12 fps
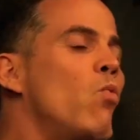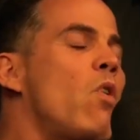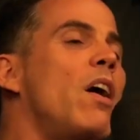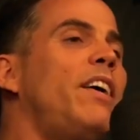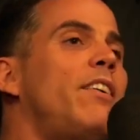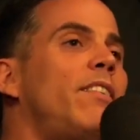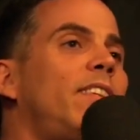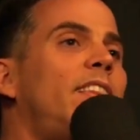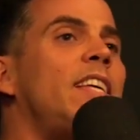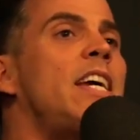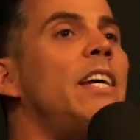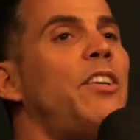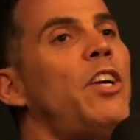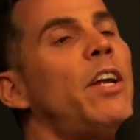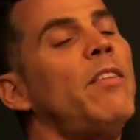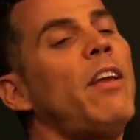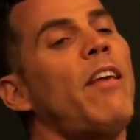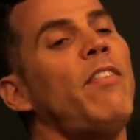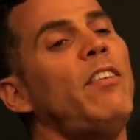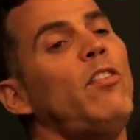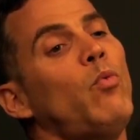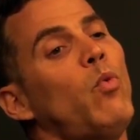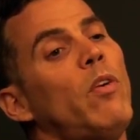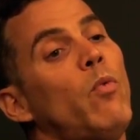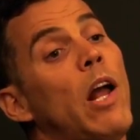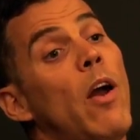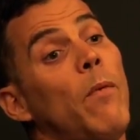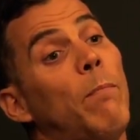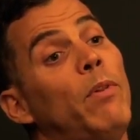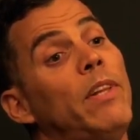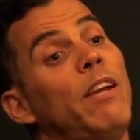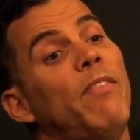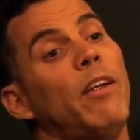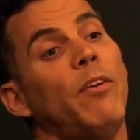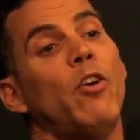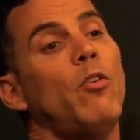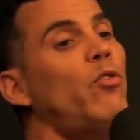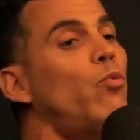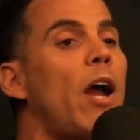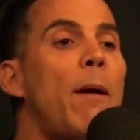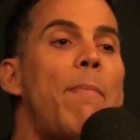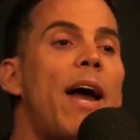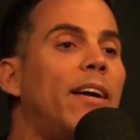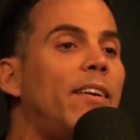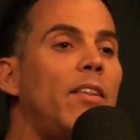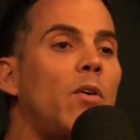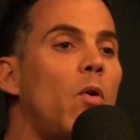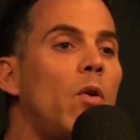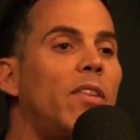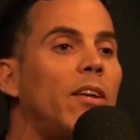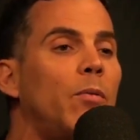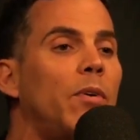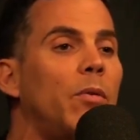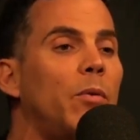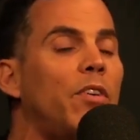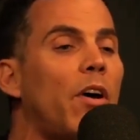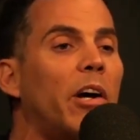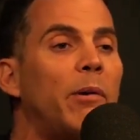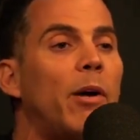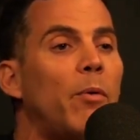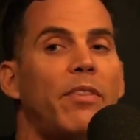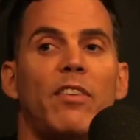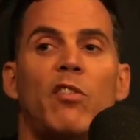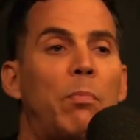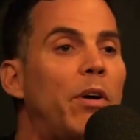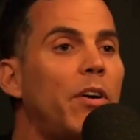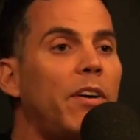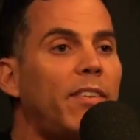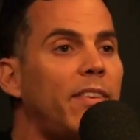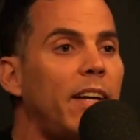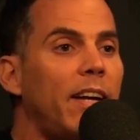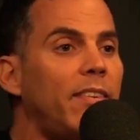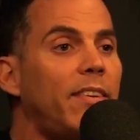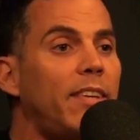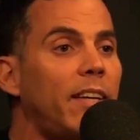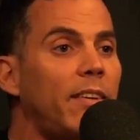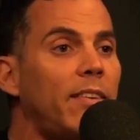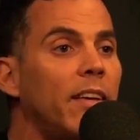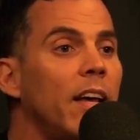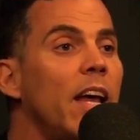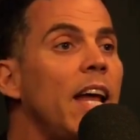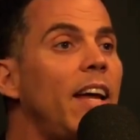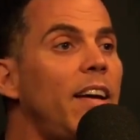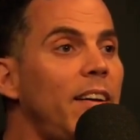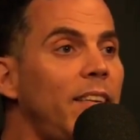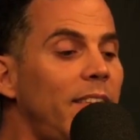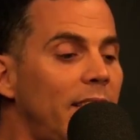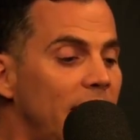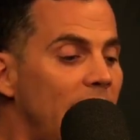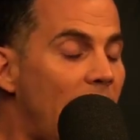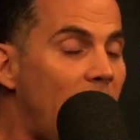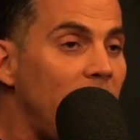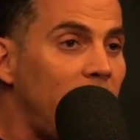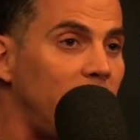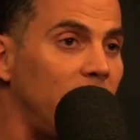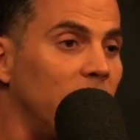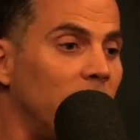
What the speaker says: Well, here's the thing, dude. This is what I would believe, and it goes right back to the whole thing we're talking about with the spirits and the entities, is that